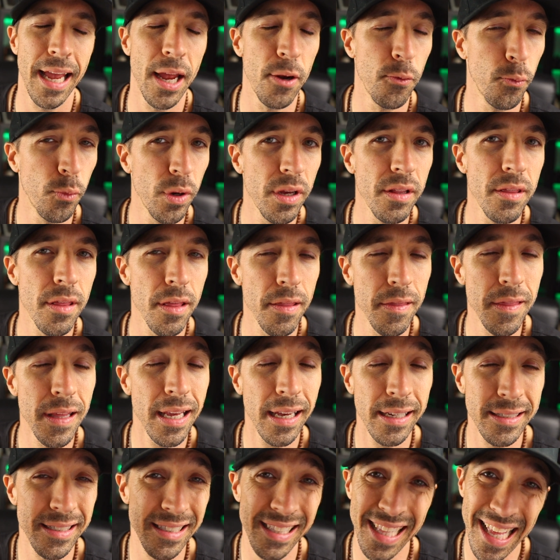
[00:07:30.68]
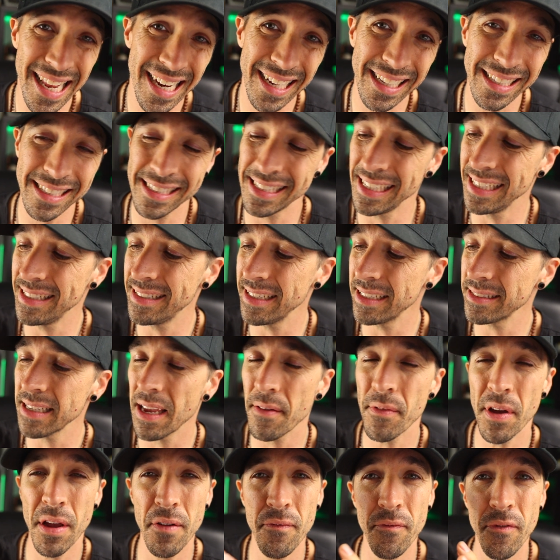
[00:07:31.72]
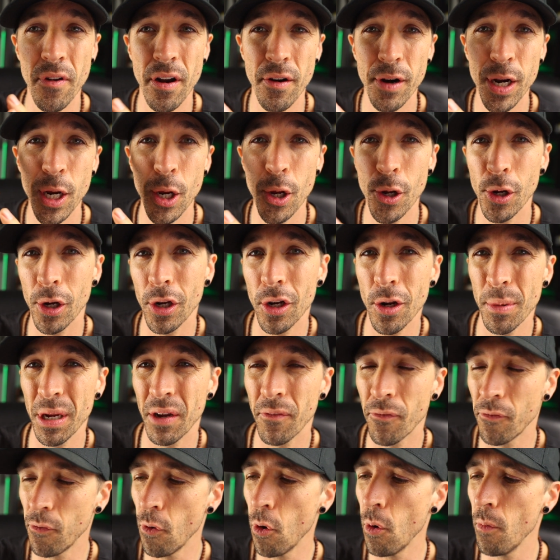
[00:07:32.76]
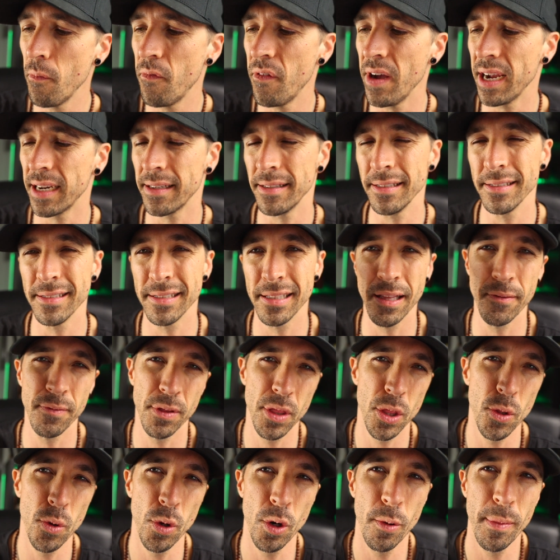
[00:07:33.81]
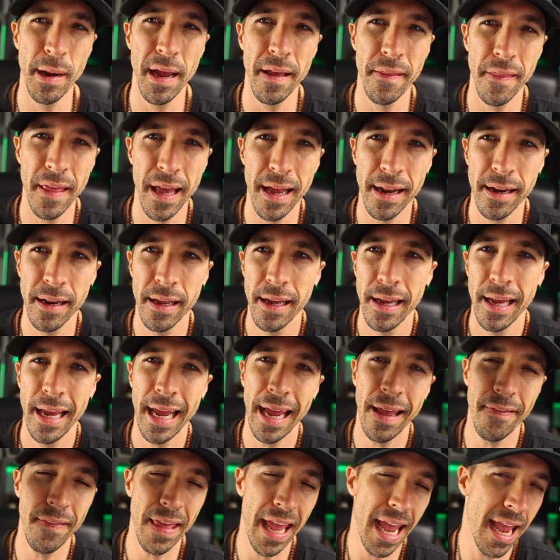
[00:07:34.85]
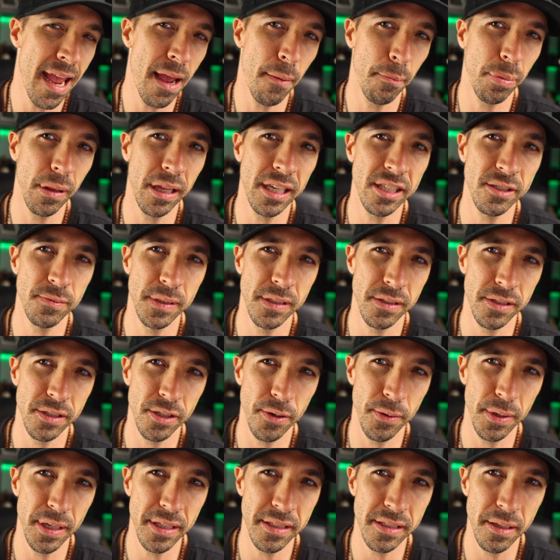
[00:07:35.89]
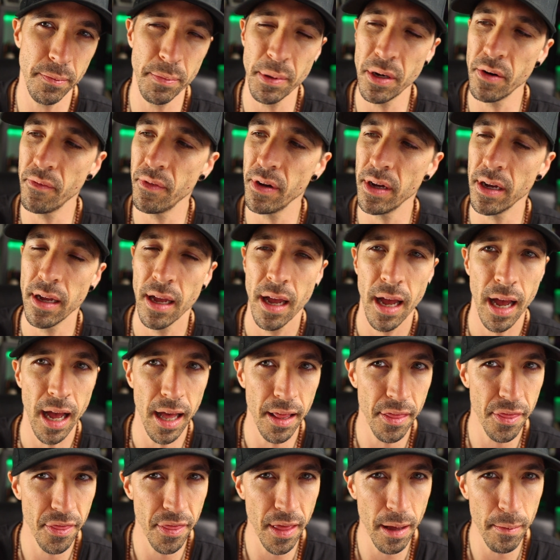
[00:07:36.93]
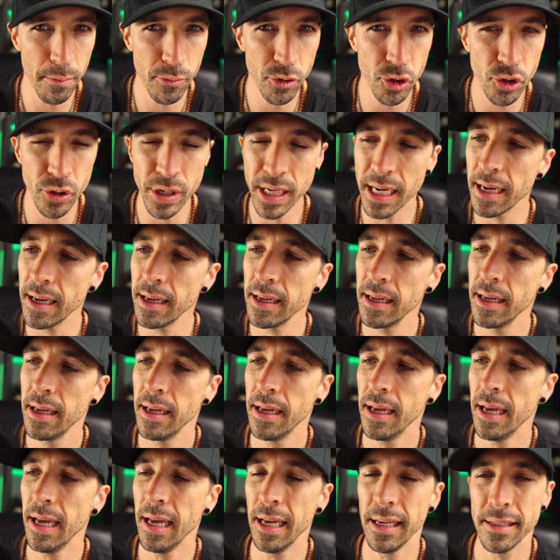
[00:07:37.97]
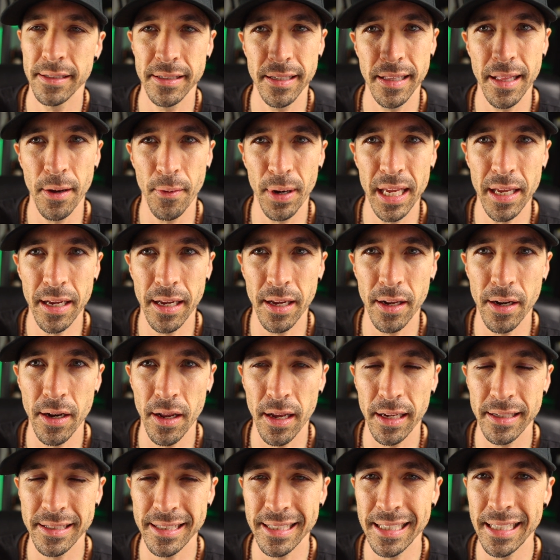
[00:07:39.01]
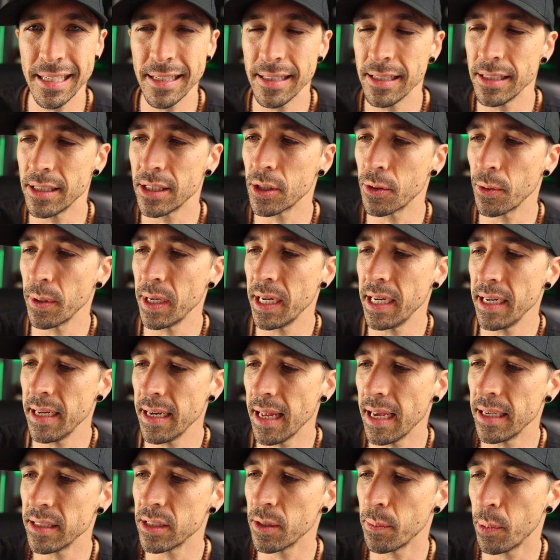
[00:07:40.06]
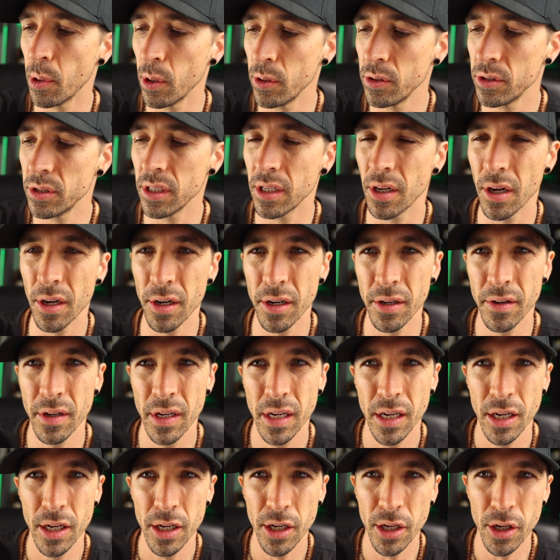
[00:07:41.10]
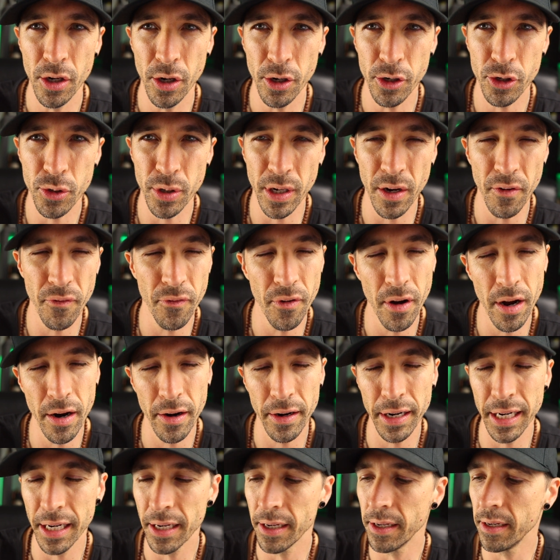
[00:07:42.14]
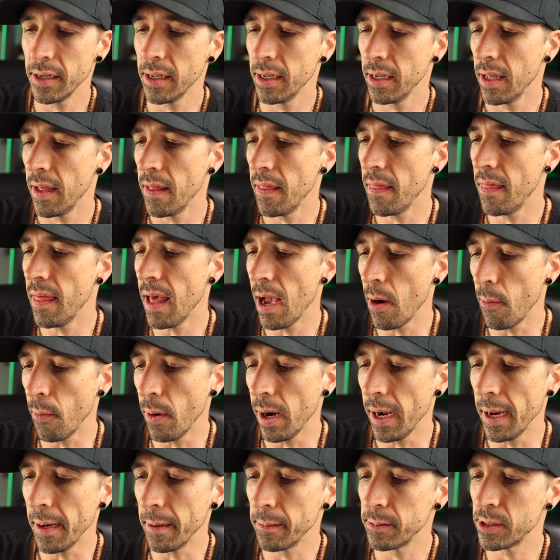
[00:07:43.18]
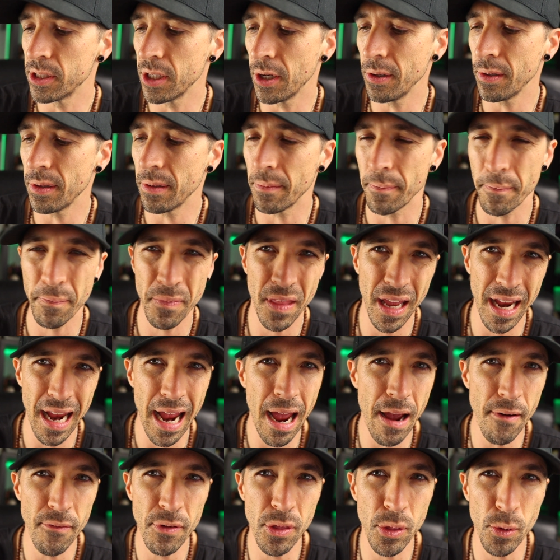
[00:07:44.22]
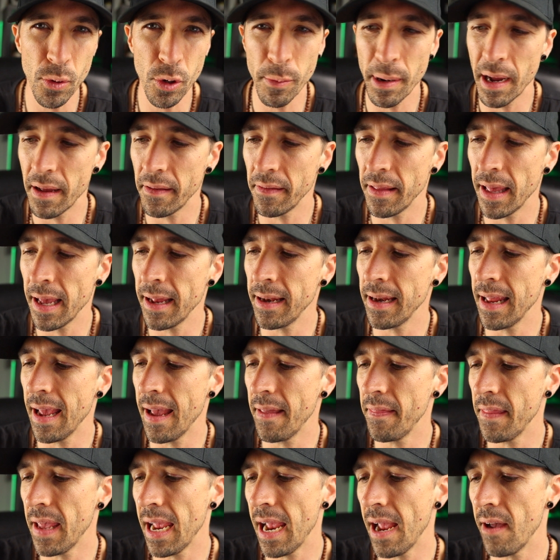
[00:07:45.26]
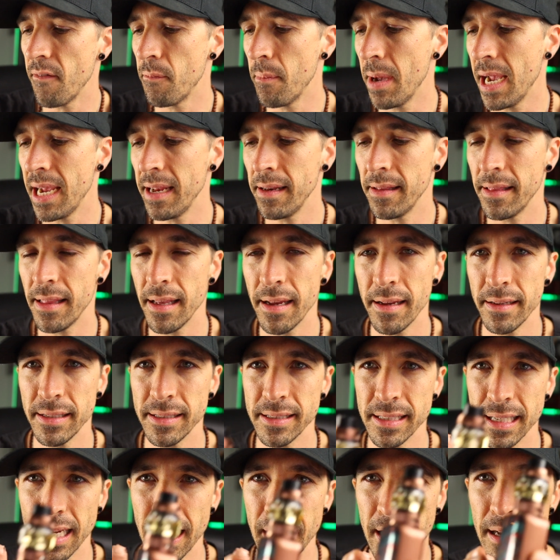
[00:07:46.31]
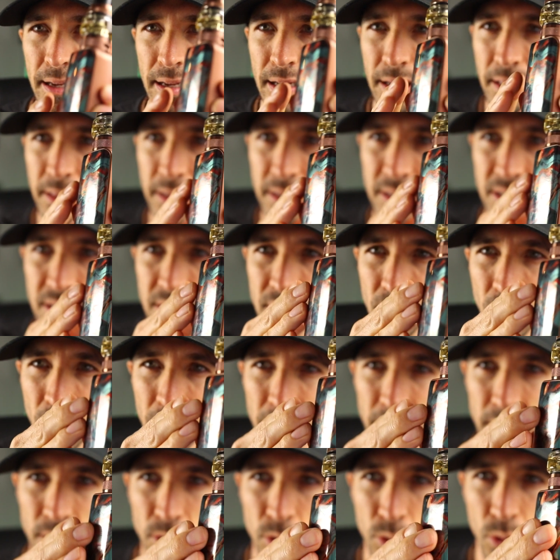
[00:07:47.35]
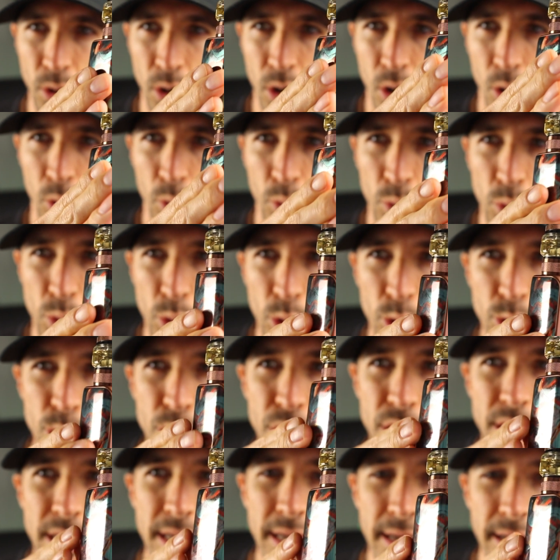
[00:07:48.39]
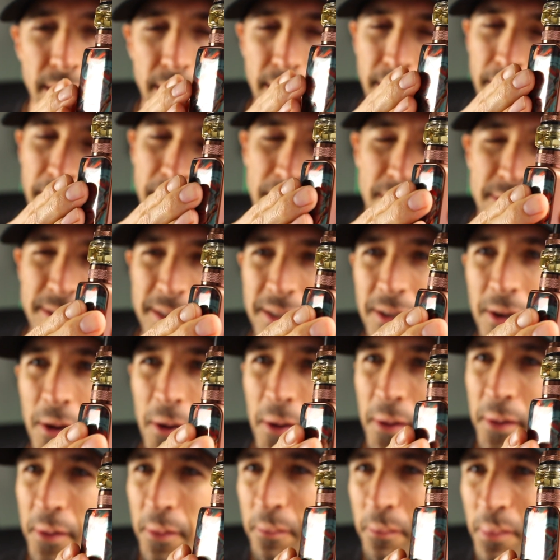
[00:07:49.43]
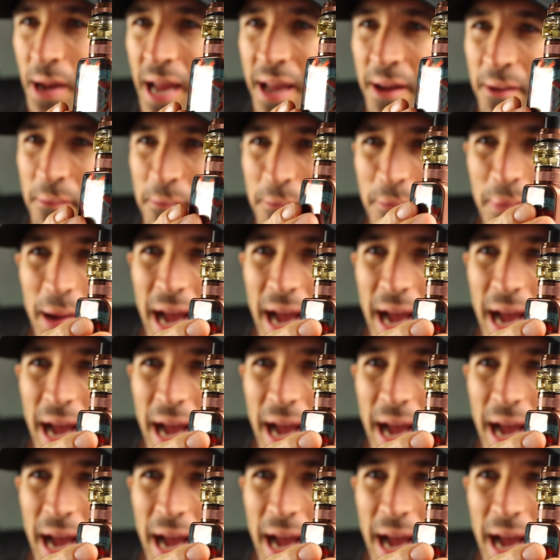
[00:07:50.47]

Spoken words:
And with the aesthetics, it does have a very ergonomic form factor. So they've thought about that, and the hand placement. So it is a bit of a thumb trigger. So that way you can see the screen as opposed to kind of, you know, trigger firing it that way. So they have thought about that, and they have made this, this slight little whooshy kind of